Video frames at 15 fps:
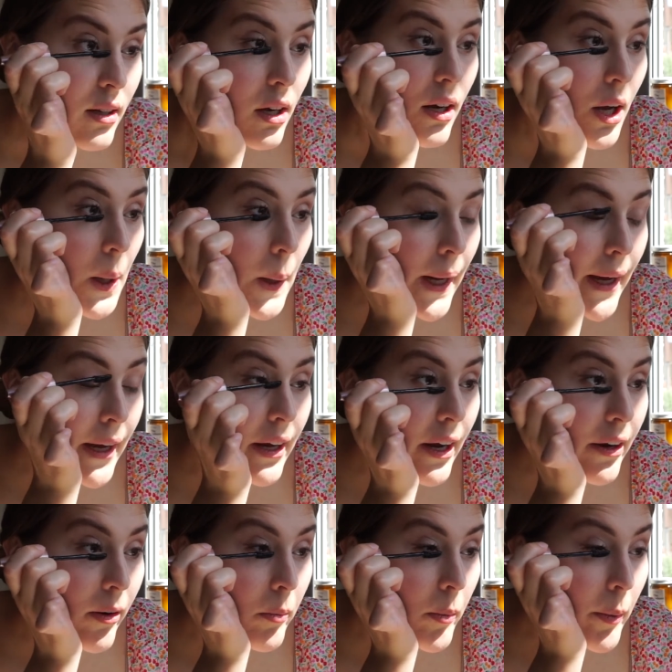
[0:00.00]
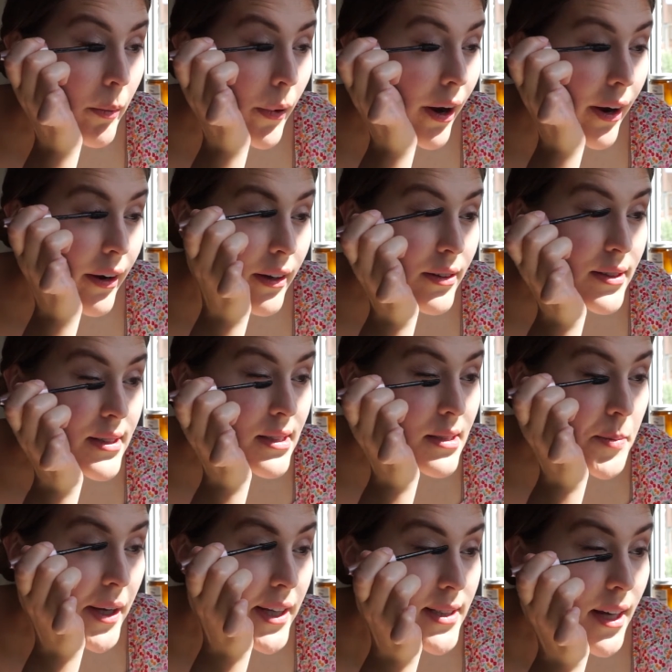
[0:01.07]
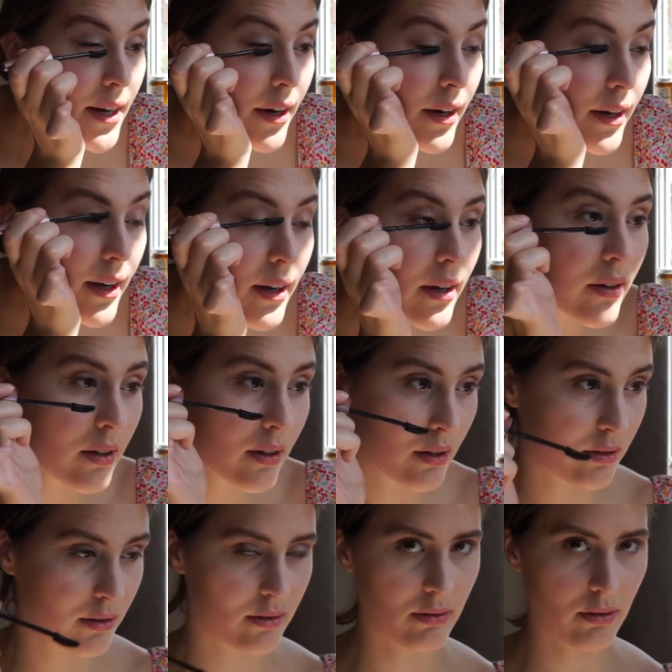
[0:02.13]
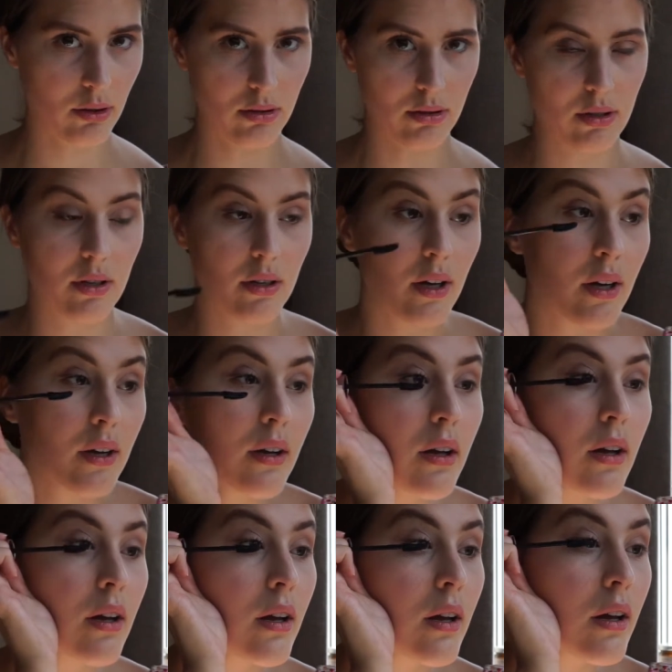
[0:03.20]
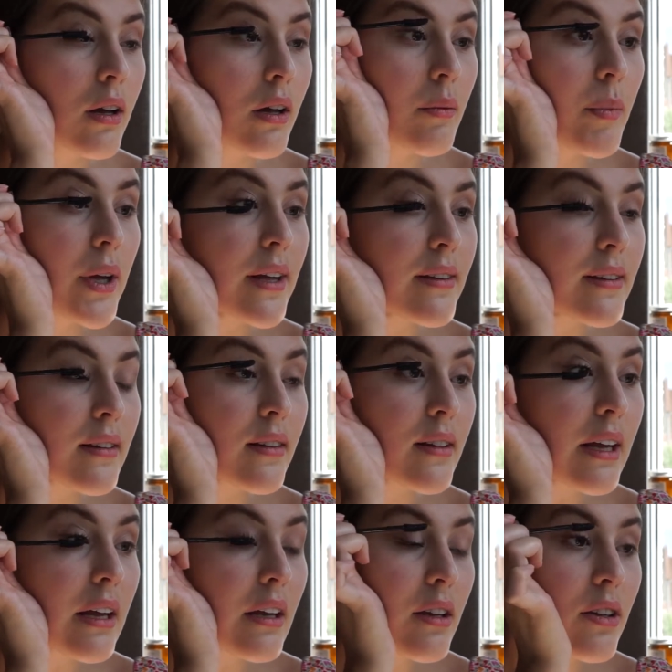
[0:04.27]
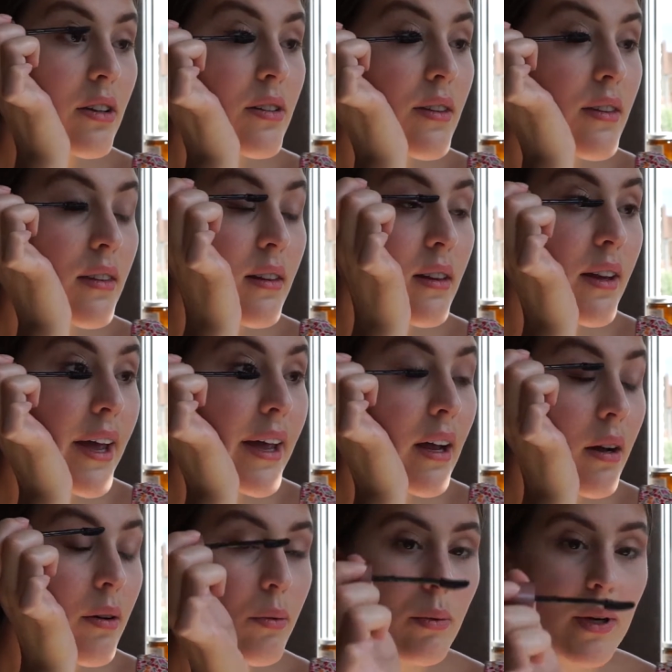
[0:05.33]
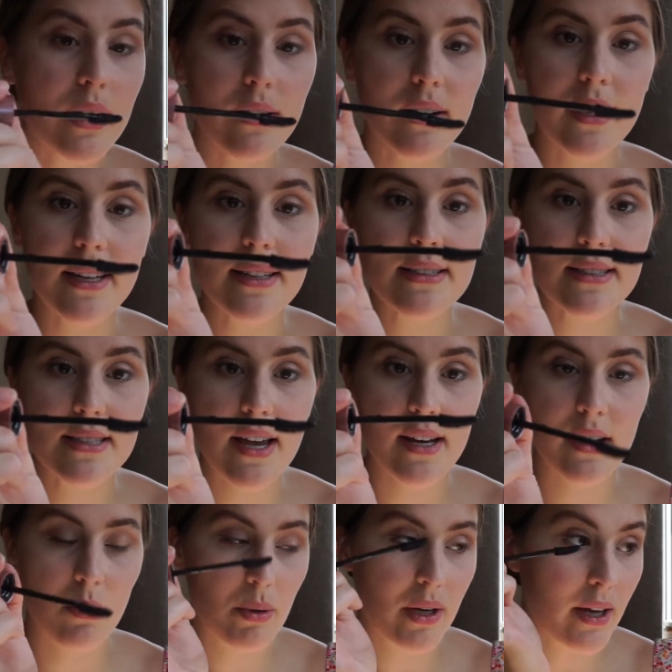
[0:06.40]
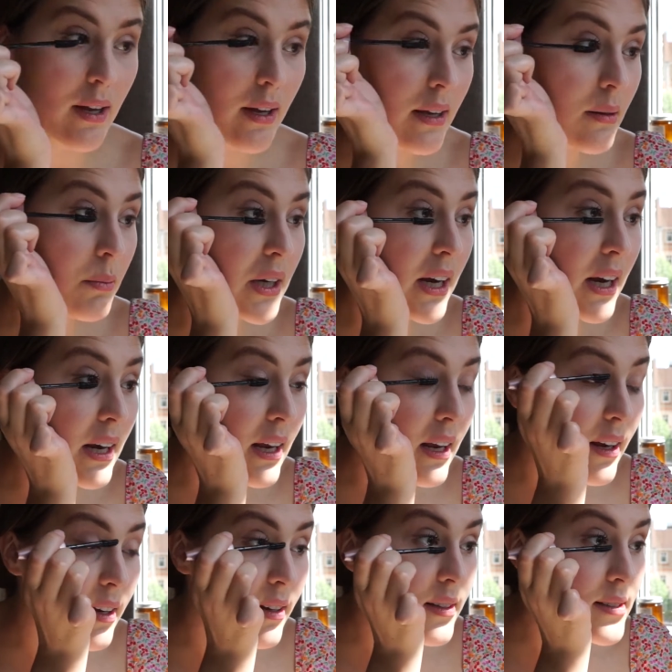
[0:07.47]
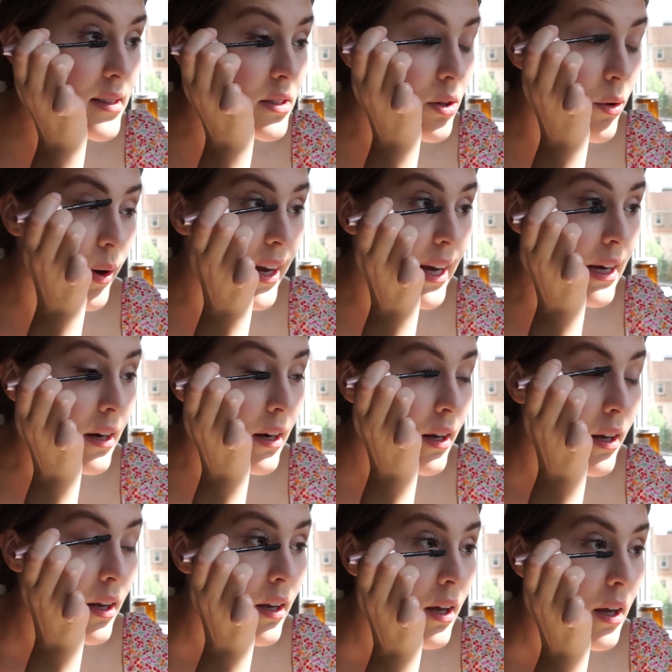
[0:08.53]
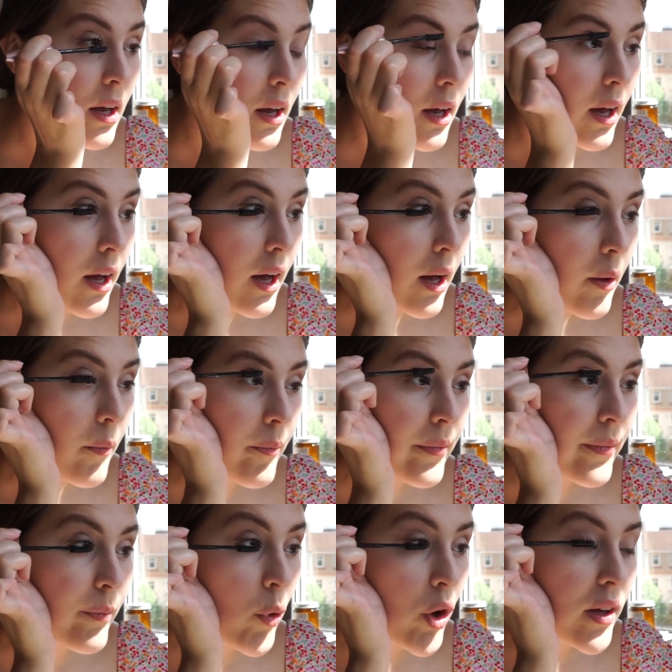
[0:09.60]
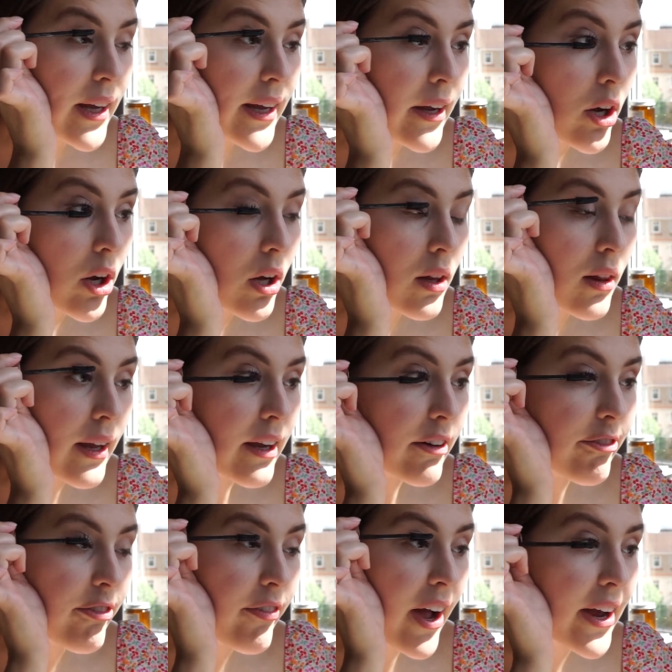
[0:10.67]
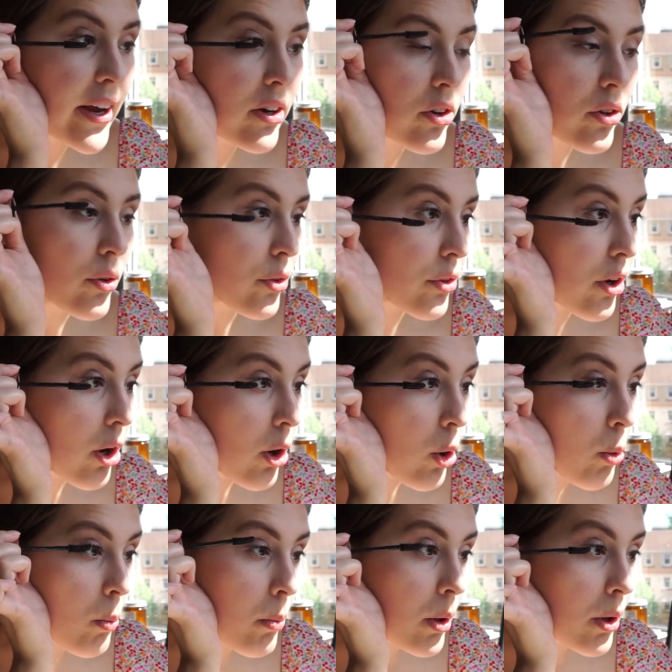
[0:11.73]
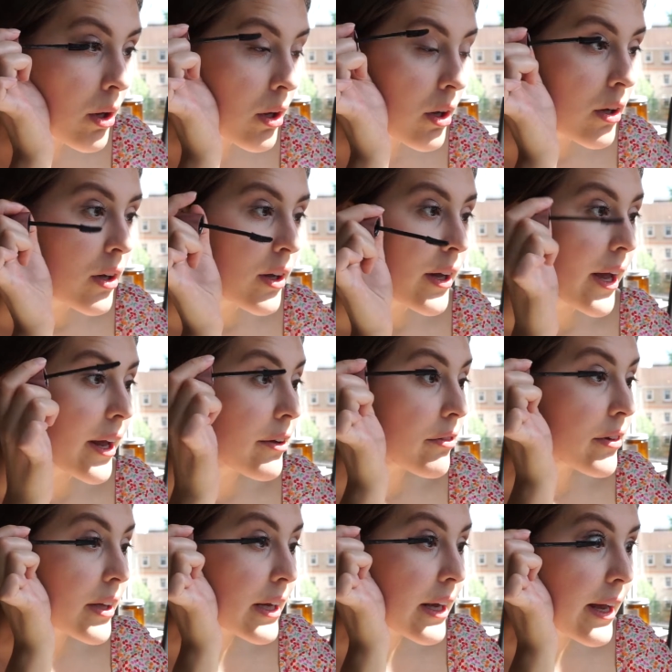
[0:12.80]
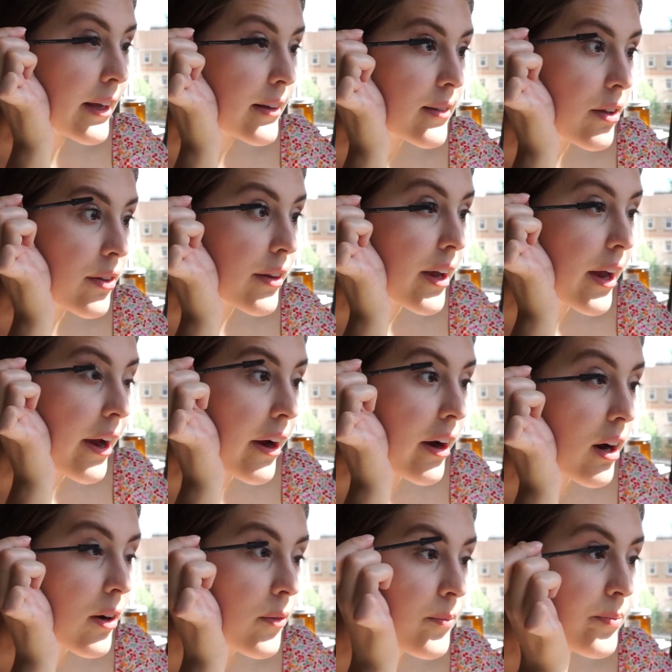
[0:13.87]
Okay, I remember how to use this mascara now. Oh, basically, you use the like weird insidey bit at the beginning because it's quite more like a fine tooth comb, and it really gets all the hair.